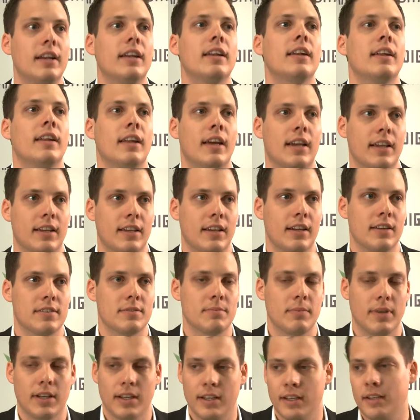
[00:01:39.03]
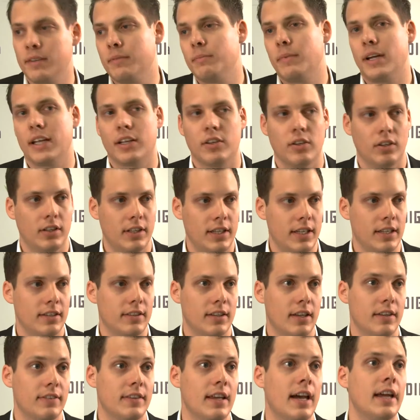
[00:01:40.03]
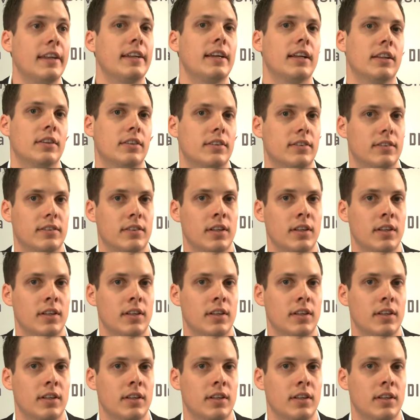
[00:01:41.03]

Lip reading: Like as my colleague Daniel